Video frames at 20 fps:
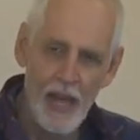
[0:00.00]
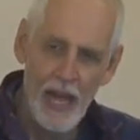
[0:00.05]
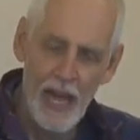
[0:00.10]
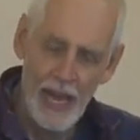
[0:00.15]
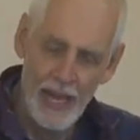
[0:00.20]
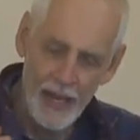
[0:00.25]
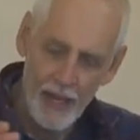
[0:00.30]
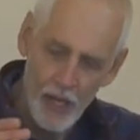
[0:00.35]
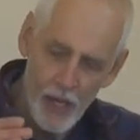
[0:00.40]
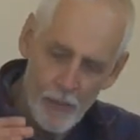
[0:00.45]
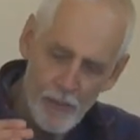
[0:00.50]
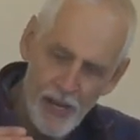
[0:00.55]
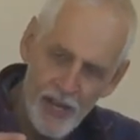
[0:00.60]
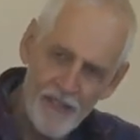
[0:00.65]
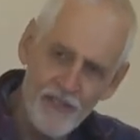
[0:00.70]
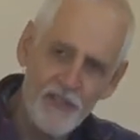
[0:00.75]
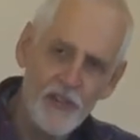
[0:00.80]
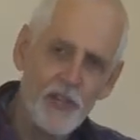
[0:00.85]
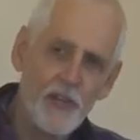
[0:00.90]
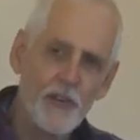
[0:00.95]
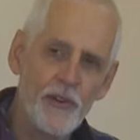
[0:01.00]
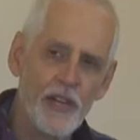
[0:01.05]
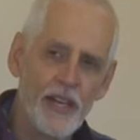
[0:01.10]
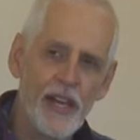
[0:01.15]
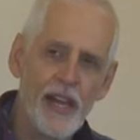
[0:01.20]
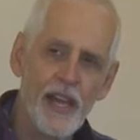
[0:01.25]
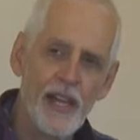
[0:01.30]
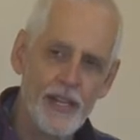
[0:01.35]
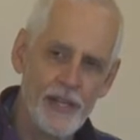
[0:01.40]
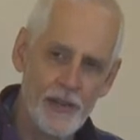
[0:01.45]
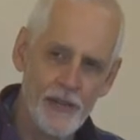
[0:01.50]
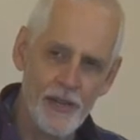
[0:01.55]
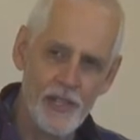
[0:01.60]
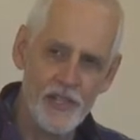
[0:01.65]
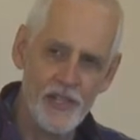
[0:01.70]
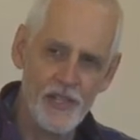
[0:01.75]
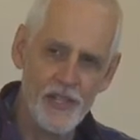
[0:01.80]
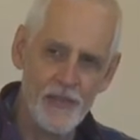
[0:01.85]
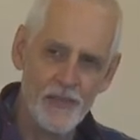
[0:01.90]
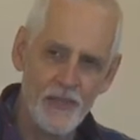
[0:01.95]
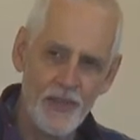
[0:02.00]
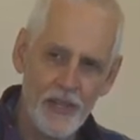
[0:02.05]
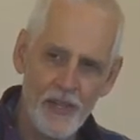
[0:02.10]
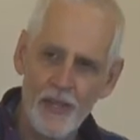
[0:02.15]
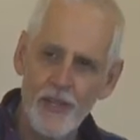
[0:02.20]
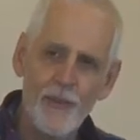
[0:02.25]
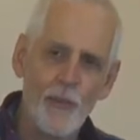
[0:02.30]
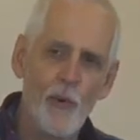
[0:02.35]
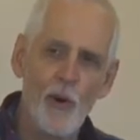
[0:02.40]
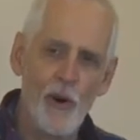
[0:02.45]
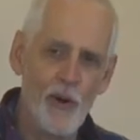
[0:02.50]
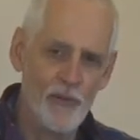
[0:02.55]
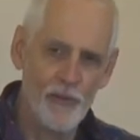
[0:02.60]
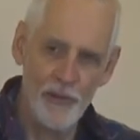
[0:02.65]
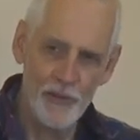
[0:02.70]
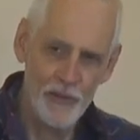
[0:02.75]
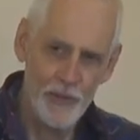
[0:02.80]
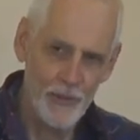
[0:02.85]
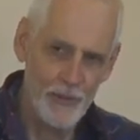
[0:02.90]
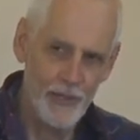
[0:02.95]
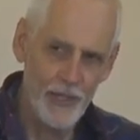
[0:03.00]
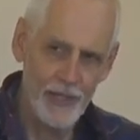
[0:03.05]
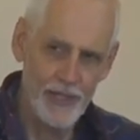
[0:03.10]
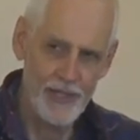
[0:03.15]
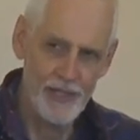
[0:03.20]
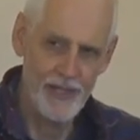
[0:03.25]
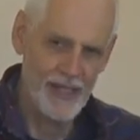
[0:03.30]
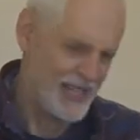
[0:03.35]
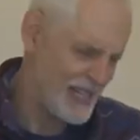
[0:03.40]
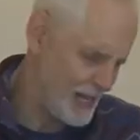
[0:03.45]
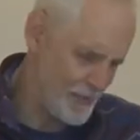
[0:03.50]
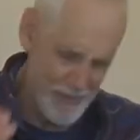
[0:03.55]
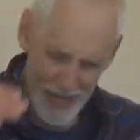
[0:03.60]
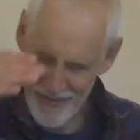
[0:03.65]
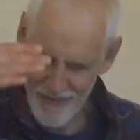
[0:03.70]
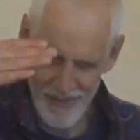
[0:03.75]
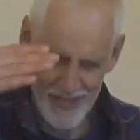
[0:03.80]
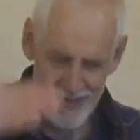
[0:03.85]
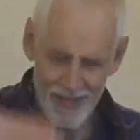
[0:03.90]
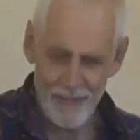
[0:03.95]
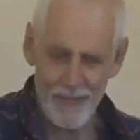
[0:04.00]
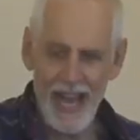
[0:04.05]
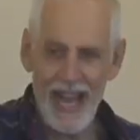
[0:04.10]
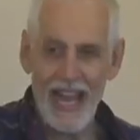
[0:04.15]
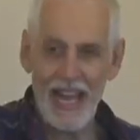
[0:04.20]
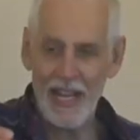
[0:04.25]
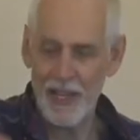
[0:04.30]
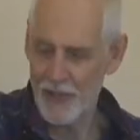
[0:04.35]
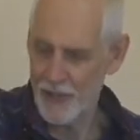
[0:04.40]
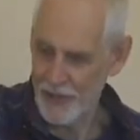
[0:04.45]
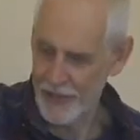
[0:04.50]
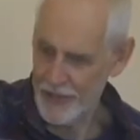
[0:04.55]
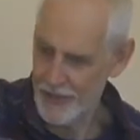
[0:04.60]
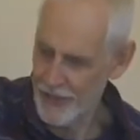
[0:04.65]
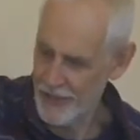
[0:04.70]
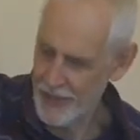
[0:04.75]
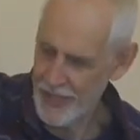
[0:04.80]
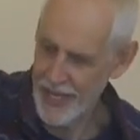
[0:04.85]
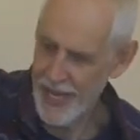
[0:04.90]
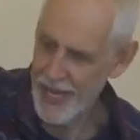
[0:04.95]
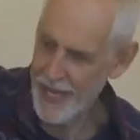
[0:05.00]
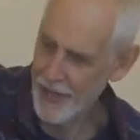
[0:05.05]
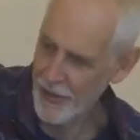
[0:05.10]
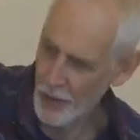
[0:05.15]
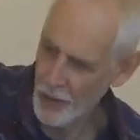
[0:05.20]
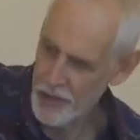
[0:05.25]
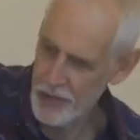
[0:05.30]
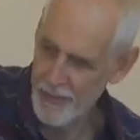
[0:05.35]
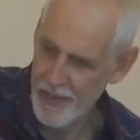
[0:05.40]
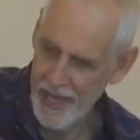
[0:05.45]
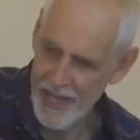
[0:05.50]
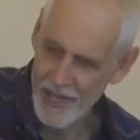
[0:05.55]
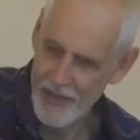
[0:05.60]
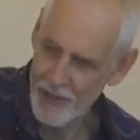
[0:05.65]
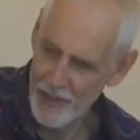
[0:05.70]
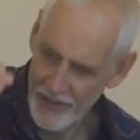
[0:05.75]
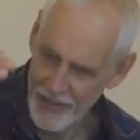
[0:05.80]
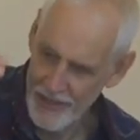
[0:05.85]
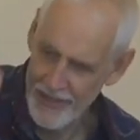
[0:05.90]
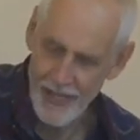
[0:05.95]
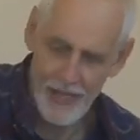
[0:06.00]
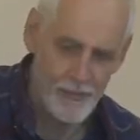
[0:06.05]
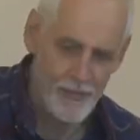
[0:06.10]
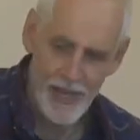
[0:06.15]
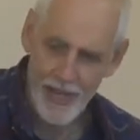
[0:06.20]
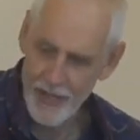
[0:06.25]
I cut my foot on a gate in Russia. Couldn't walk for two weeks. I cut my my ankle. The, the gate closed my ankle, cut me.